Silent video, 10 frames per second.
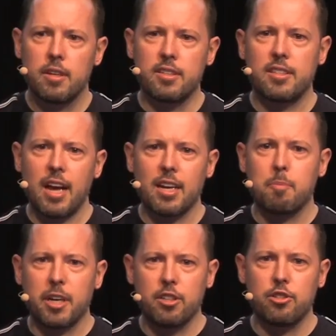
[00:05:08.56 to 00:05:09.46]
and static
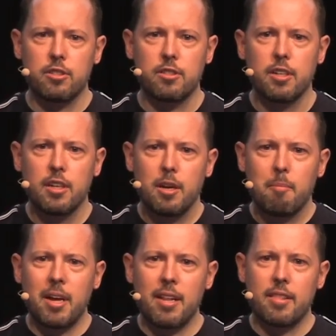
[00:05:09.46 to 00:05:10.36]
pages
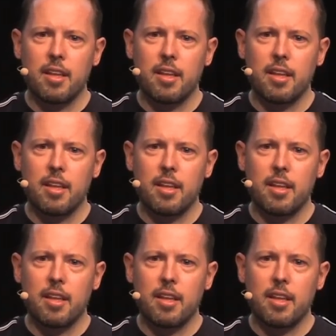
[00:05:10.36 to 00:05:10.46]
meant